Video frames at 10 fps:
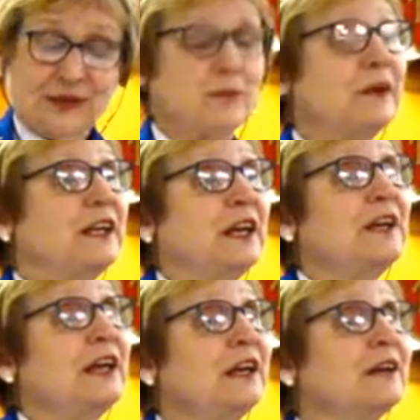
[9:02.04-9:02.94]
The
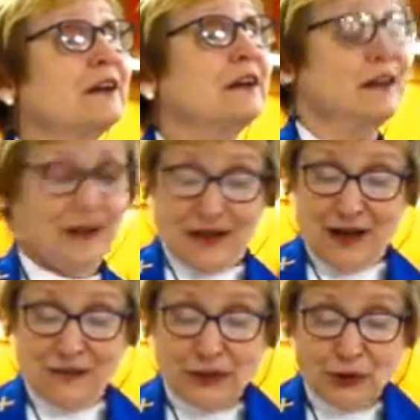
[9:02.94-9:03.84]
beginning
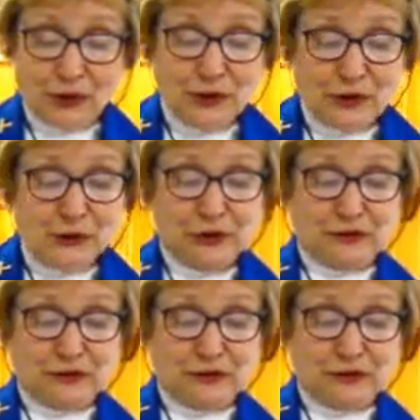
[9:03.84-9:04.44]
of the good news